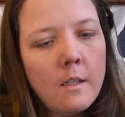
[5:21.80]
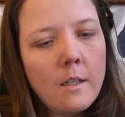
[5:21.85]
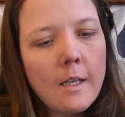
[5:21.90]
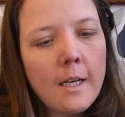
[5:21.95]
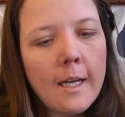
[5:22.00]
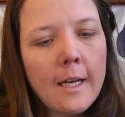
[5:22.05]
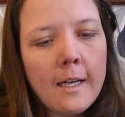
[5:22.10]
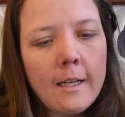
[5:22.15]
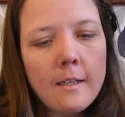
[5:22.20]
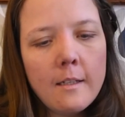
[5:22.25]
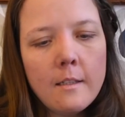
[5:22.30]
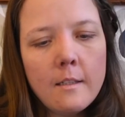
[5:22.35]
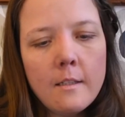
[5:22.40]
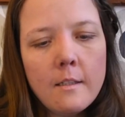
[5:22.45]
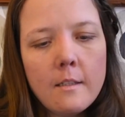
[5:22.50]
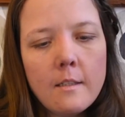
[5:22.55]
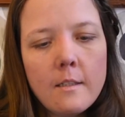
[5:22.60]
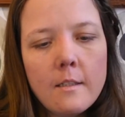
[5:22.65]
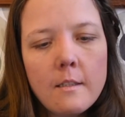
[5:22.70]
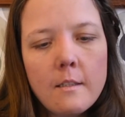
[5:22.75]

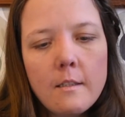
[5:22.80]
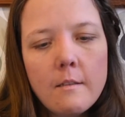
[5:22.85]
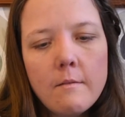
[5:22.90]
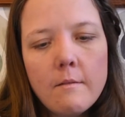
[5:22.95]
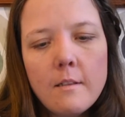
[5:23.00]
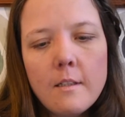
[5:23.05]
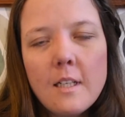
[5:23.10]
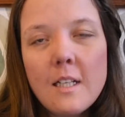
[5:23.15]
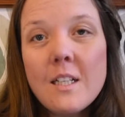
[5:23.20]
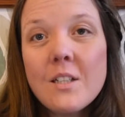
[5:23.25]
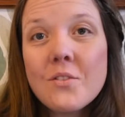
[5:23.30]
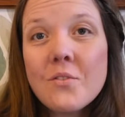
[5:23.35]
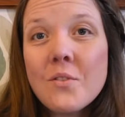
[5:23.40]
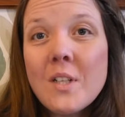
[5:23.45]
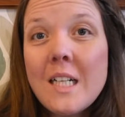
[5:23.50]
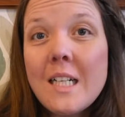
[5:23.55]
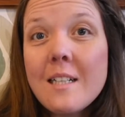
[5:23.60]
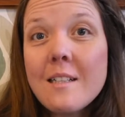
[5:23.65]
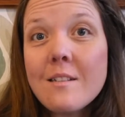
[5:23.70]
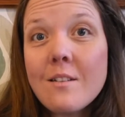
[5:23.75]
and it's
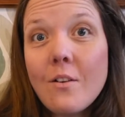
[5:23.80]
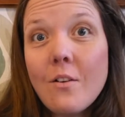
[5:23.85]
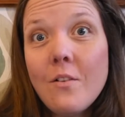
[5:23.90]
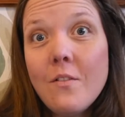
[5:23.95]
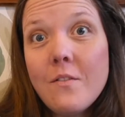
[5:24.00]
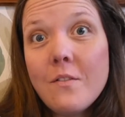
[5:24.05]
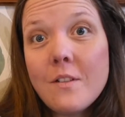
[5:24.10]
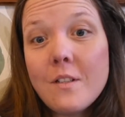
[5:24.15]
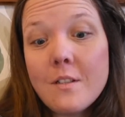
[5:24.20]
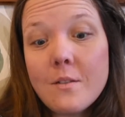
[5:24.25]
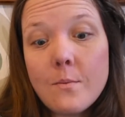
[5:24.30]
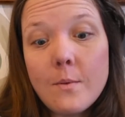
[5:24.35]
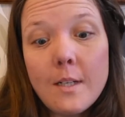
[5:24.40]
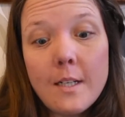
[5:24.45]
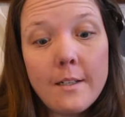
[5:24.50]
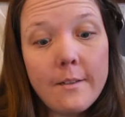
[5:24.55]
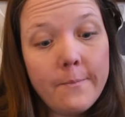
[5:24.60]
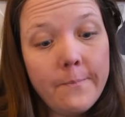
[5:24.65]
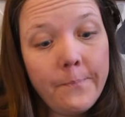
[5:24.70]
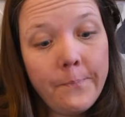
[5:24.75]
really soft as
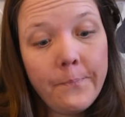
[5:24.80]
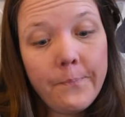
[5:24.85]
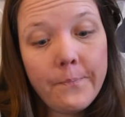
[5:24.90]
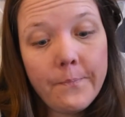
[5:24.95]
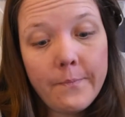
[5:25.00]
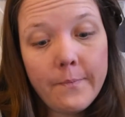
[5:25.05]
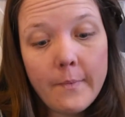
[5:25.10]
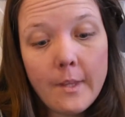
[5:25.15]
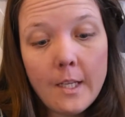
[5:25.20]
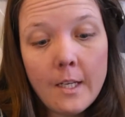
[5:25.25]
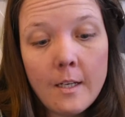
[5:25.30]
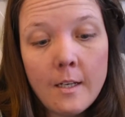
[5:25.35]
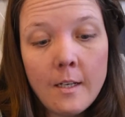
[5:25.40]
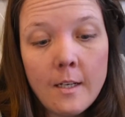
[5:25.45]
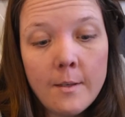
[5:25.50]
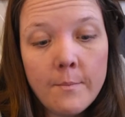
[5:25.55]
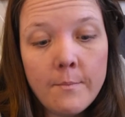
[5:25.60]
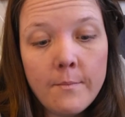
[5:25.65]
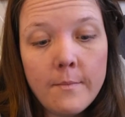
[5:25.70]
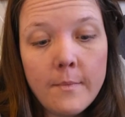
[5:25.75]
well.
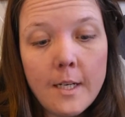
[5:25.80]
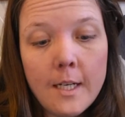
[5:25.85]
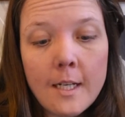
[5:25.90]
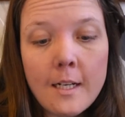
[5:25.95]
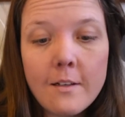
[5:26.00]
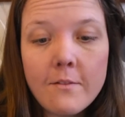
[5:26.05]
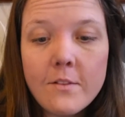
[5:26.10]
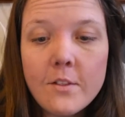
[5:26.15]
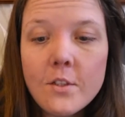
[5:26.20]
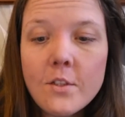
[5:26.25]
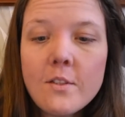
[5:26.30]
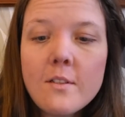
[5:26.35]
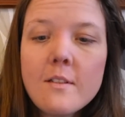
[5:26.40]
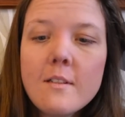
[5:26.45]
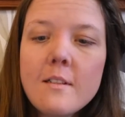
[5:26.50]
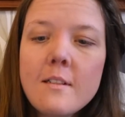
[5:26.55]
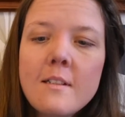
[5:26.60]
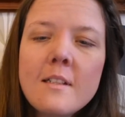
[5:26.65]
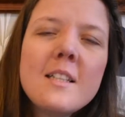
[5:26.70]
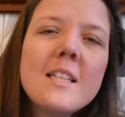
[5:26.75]
And I've
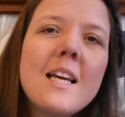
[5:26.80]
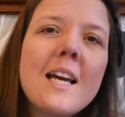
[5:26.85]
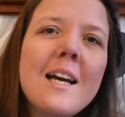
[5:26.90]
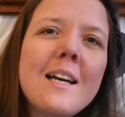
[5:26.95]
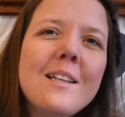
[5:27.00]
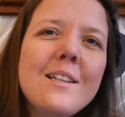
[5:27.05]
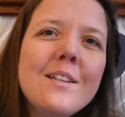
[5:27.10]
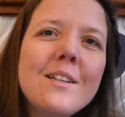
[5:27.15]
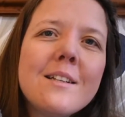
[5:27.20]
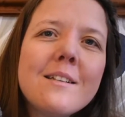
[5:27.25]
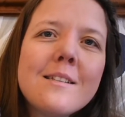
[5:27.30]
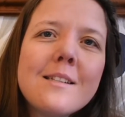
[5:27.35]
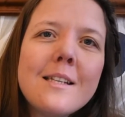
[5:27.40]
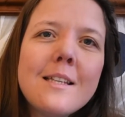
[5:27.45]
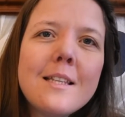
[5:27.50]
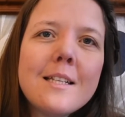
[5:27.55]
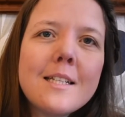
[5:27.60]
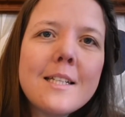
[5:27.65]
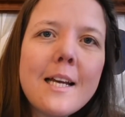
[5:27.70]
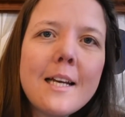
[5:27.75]
just, yeah, you can see
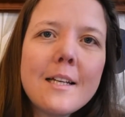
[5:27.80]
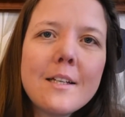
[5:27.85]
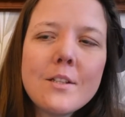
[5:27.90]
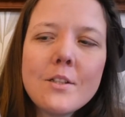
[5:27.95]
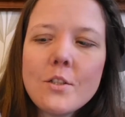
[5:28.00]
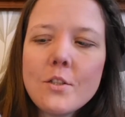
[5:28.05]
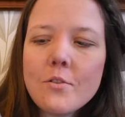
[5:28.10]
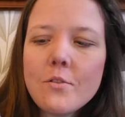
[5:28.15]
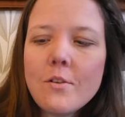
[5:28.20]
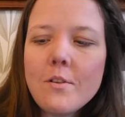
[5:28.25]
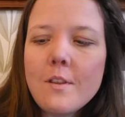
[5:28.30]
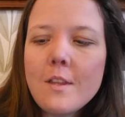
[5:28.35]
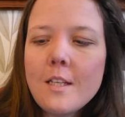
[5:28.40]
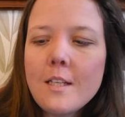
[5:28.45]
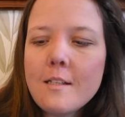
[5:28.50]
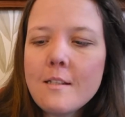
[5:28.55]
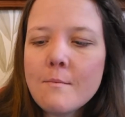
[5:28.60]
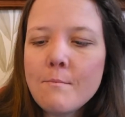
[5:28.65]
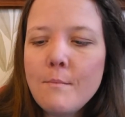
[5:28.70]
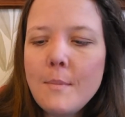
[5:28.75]
the texture on
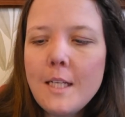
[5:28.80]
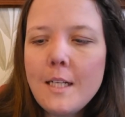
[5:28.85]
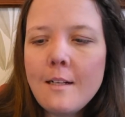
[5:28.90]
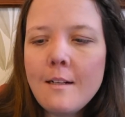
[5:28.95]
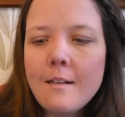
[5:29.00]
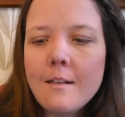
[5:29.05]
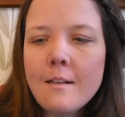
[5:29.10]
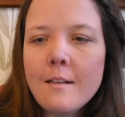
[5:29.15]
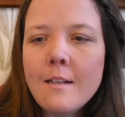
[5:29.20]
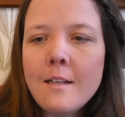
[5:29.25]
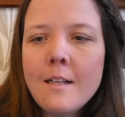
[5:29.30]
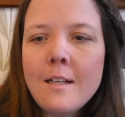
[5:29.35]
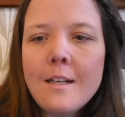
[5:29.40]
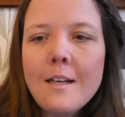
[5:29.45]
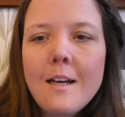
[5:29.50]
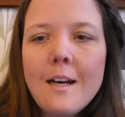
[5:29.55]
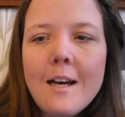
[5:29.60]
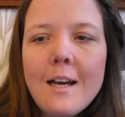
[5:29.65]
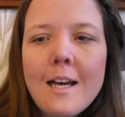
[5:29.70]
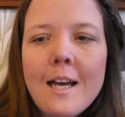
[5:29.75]
this mitten.
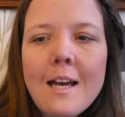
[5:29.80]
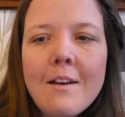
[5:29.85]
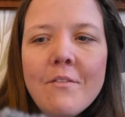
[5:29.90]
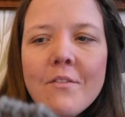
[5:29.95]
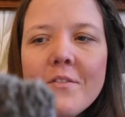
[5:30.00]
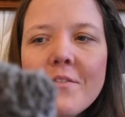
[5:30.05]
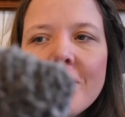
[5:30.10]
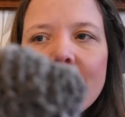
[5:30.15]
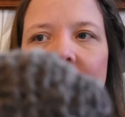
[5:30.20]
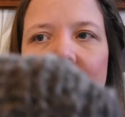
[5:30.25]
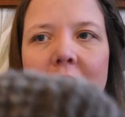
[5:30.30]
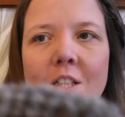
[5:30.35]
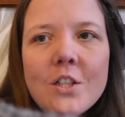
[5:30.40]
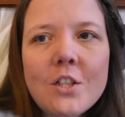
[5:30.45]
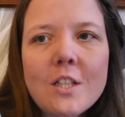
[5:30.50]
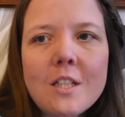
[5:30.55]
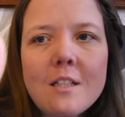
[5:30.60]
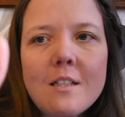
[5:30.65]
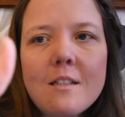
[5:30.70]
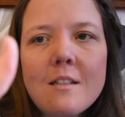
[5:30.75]
I haven't
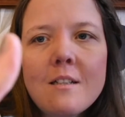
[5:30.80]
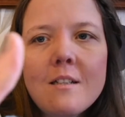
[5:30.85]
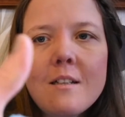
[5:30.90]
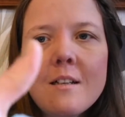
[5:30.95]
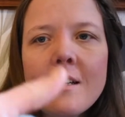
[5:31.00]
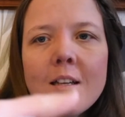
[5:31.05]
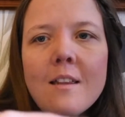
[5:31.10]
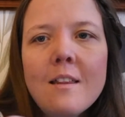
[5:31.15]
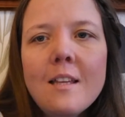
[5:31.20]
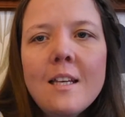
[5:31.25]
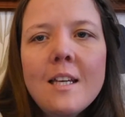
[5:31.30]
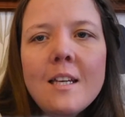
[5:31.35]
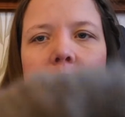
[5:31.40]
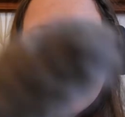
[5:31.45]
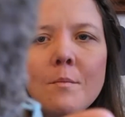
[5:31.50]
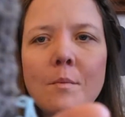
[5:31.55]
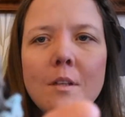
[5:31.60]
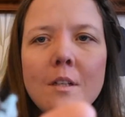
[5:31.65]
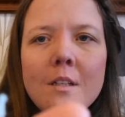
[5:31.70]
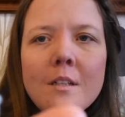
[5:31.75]
finished it. I think
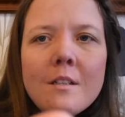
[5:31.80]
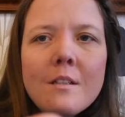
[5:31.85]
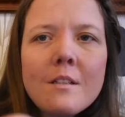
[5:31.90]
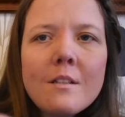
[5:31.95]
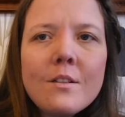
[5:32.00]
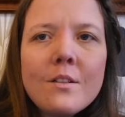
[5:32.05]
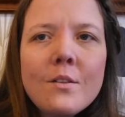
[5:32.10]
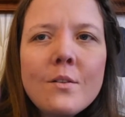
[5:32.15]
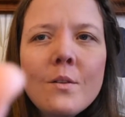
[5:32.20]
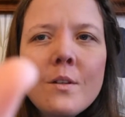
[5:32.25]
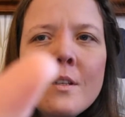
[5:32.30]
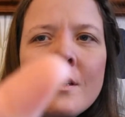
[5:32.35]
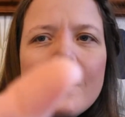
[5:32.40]
I'm gonna do